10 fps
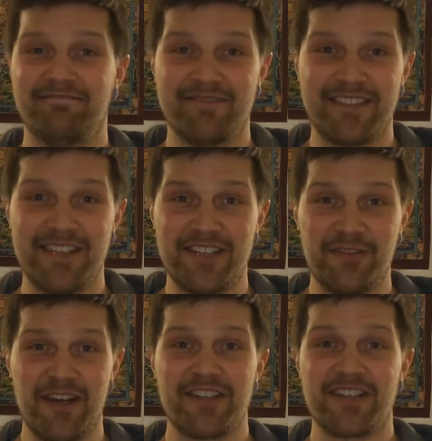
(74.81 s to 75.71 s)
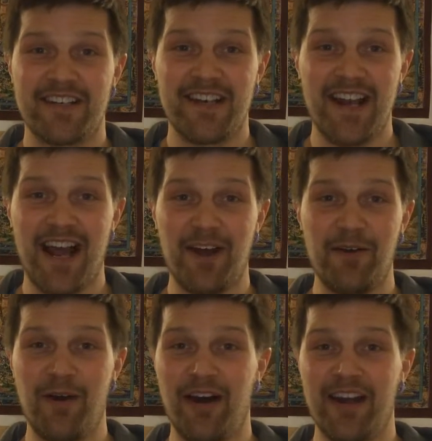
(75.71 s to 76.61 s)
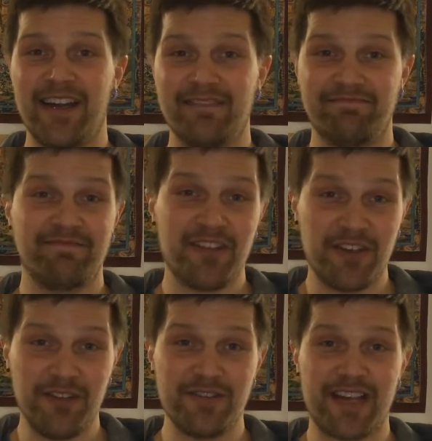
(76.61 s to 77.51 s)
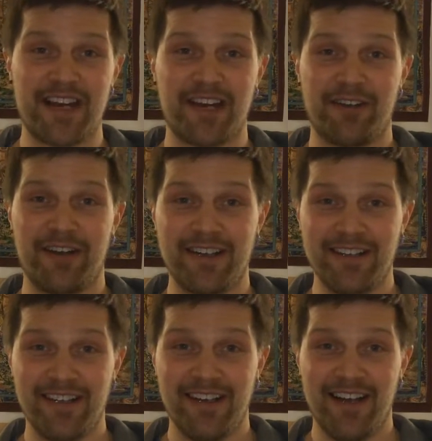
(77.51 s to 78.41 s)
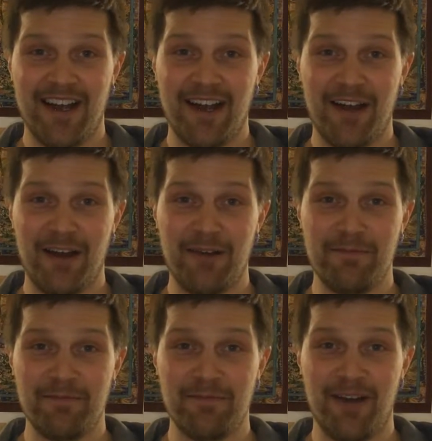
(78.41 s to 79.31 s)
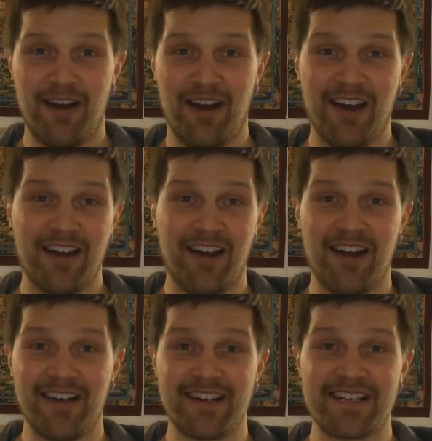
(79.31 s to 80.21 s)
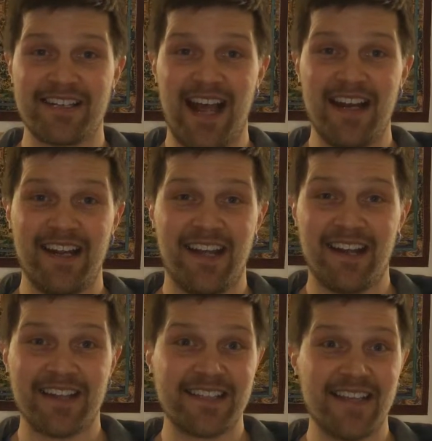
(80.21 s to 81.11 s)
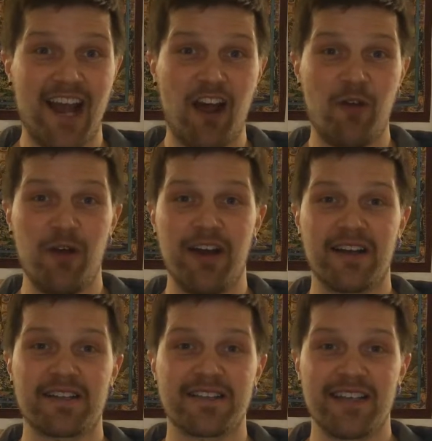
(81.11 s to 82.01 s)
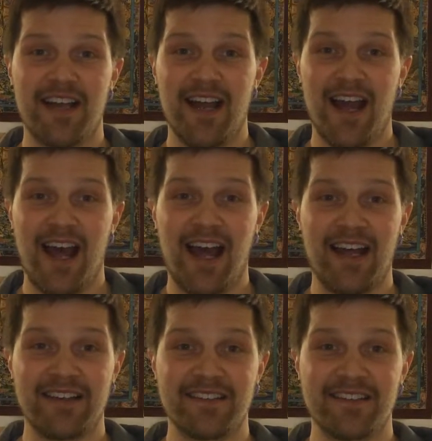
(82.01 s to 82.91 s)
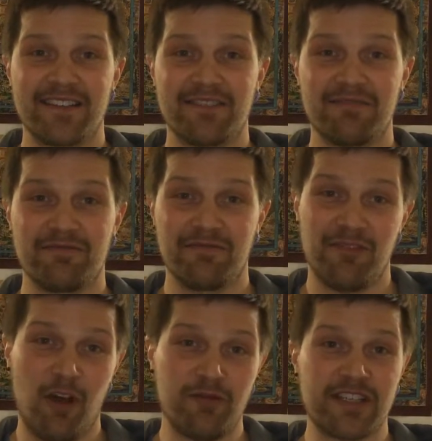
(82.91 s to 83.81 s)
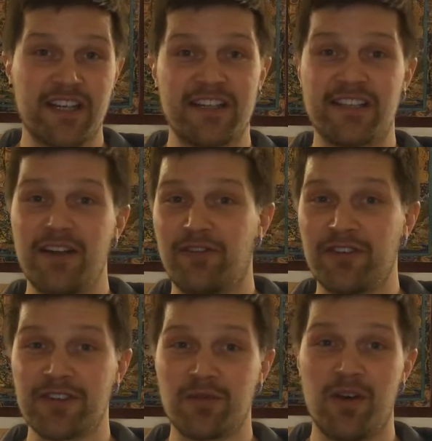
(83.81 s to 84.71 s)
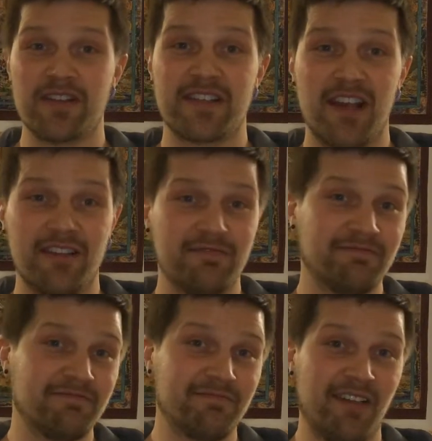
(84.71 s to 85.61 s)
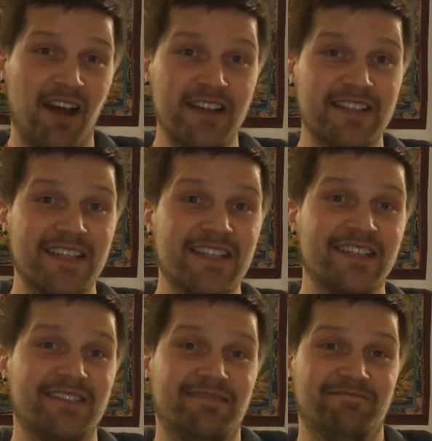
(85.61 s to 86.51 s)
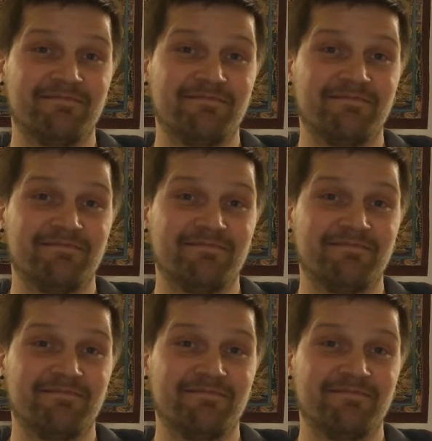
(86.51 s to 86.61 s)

situation. Now I use anchoring, and I understand it and I see how it works. And obviously, the difference was that I didn't